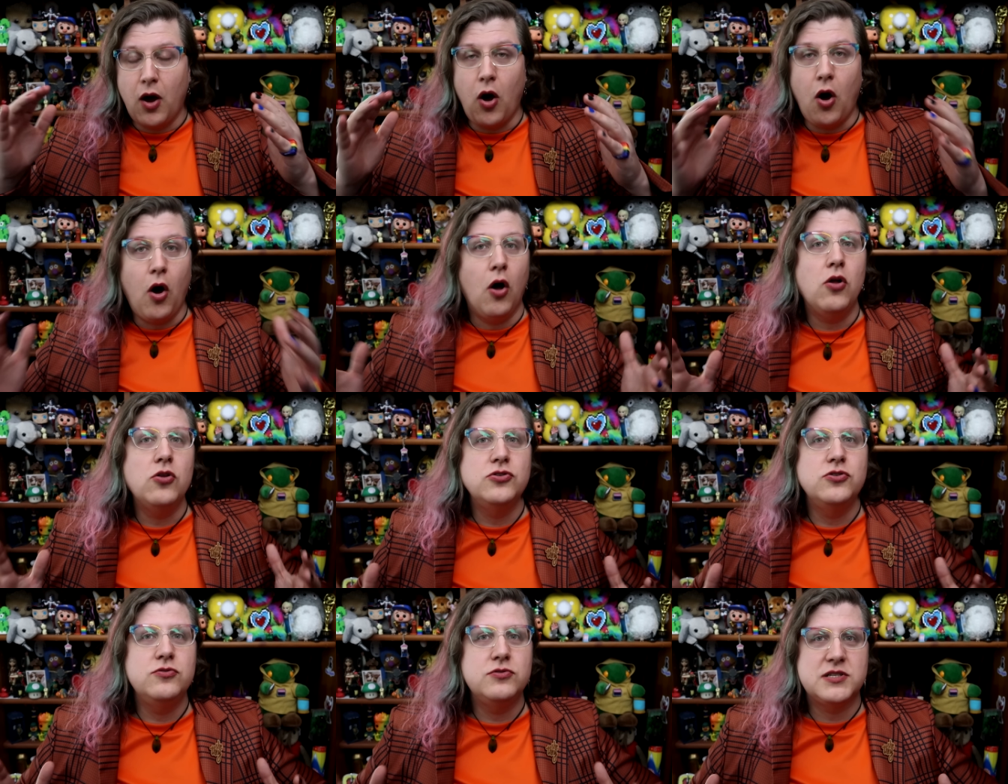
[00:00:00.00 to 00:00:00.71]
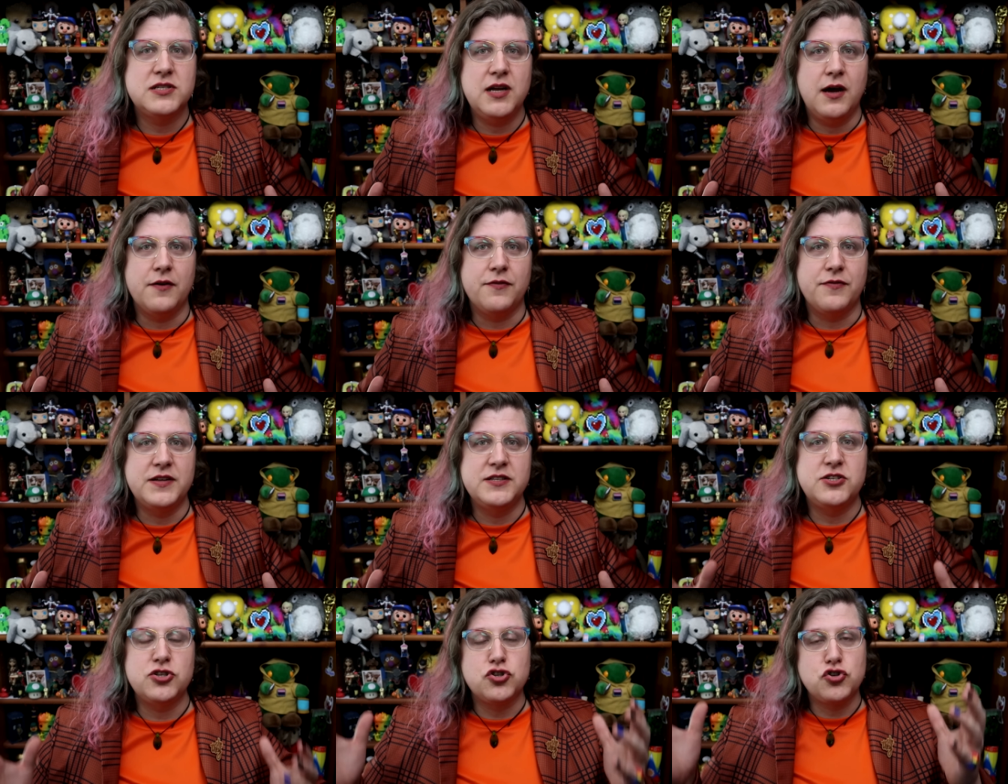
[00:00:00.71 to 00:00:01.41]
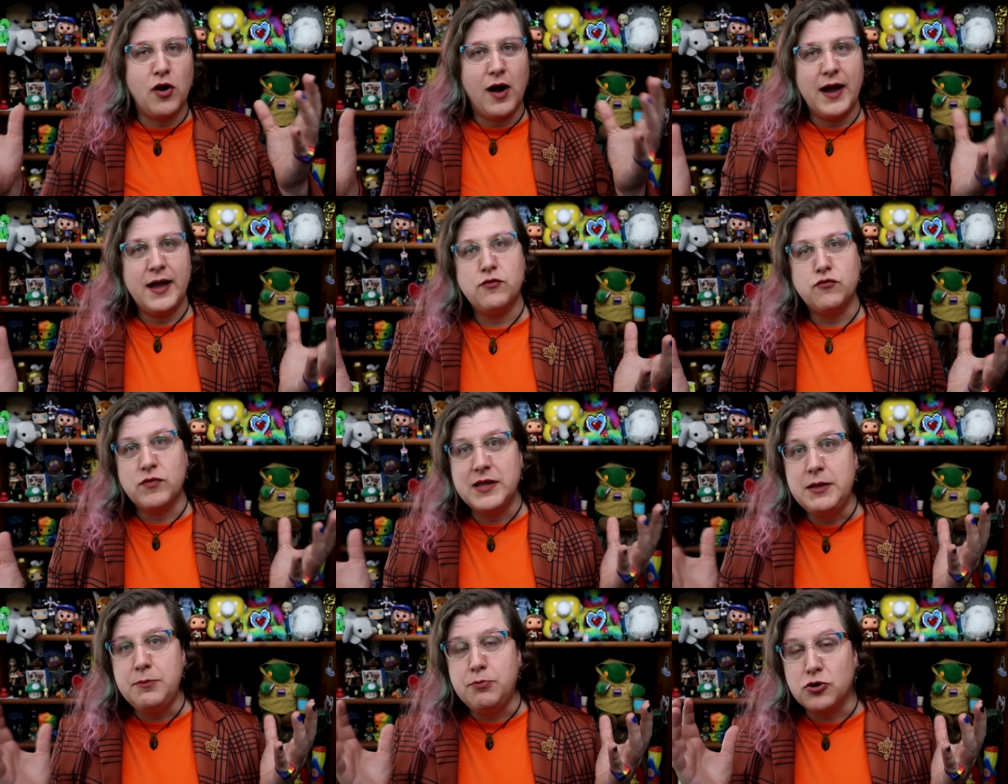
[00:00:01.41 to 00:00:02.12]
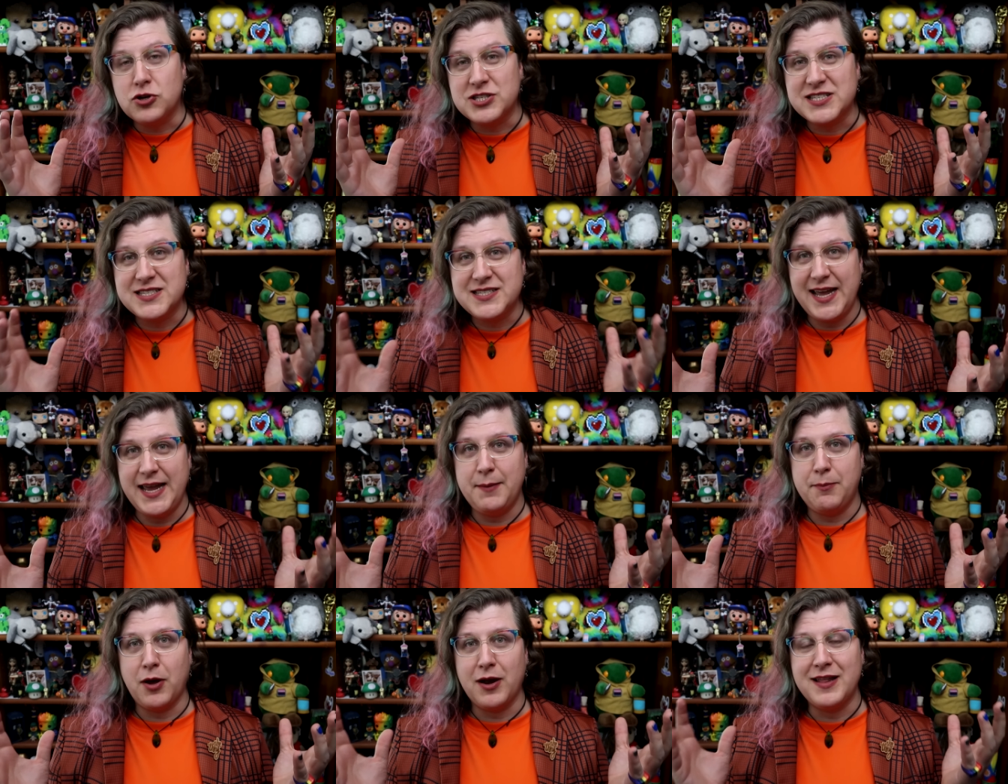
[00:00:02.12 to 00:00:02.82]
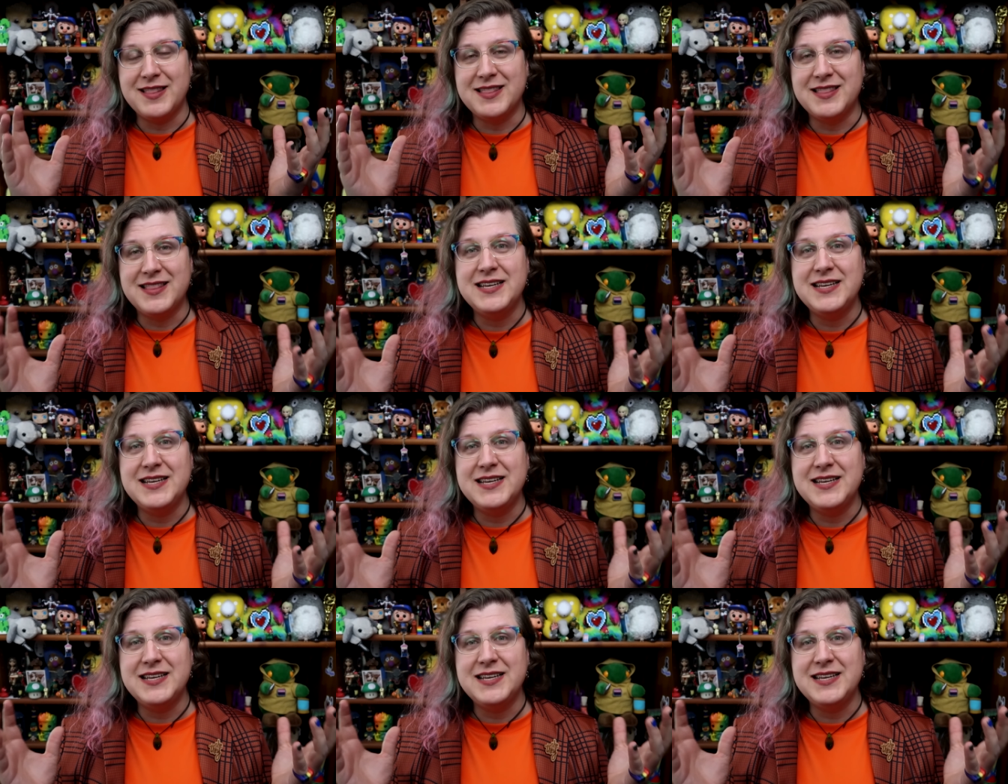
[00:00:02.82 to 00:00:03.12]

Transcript: all new stuff and to try and really put a stamp on it.